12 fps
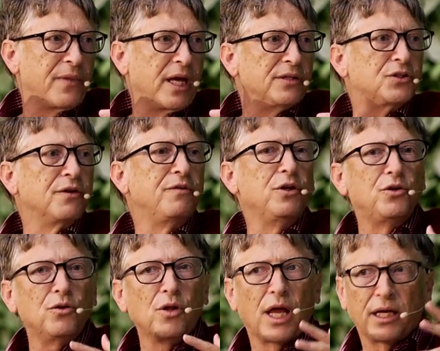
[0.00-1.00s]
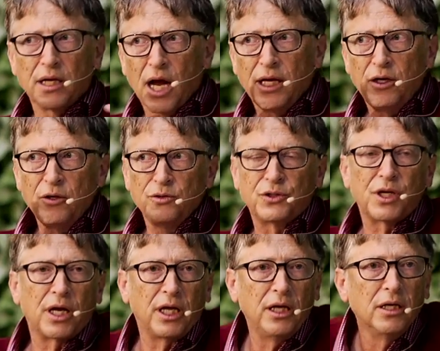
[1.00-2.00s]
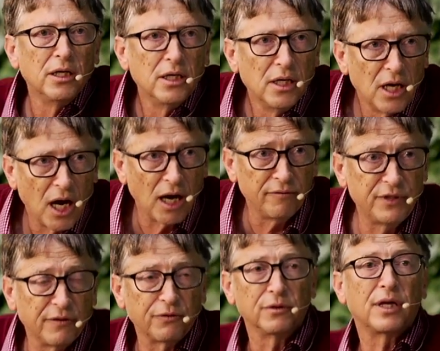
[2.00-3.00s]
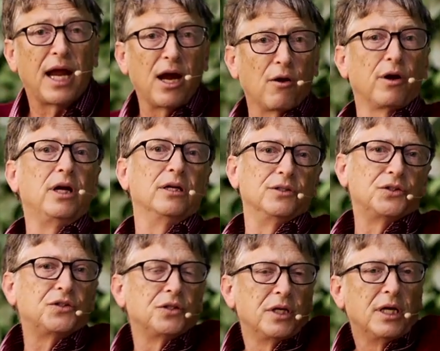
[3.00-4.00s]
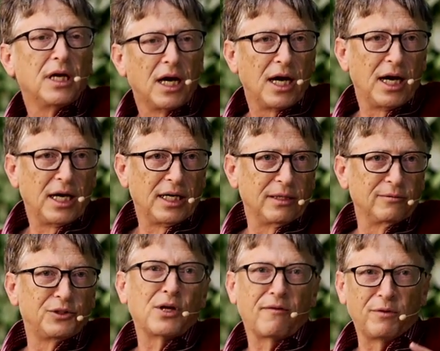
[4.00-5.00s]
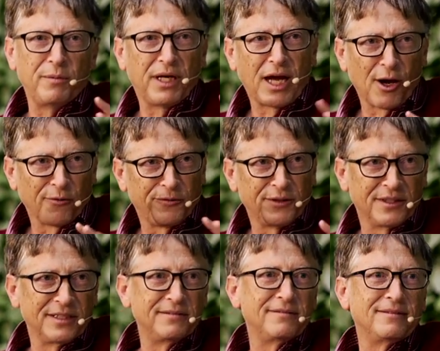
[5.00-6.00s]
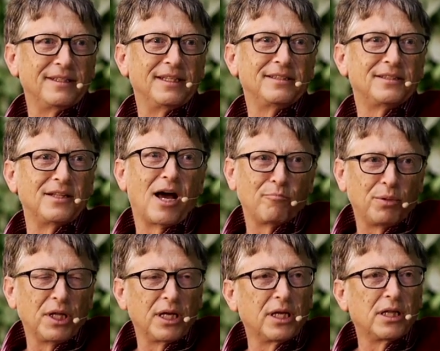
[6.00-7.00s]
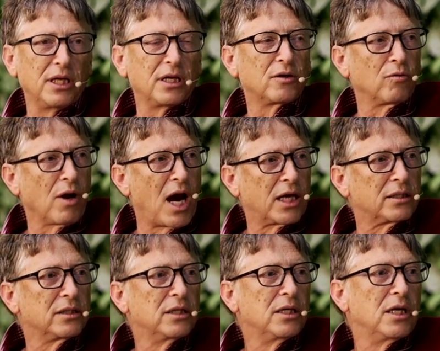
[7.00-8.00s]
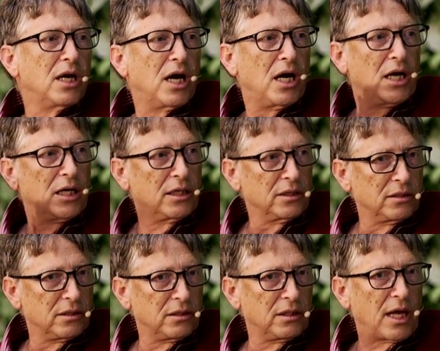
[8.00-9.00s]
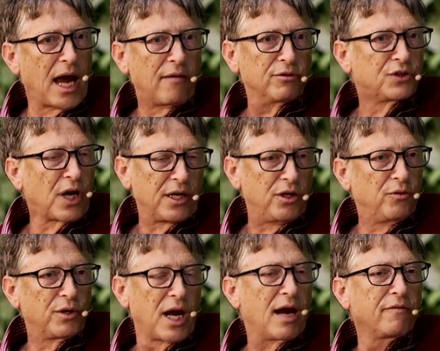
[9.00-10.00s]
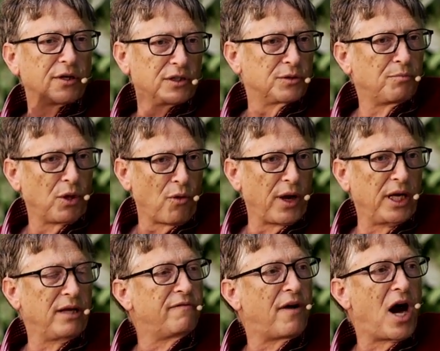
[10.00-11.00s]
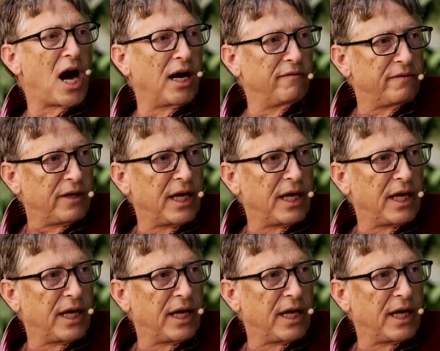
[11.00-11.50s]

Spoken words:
And so if you do like an IQ study of different areas, which you have to be careful that it's not politically incorrect, average IQ in Africa is below 85.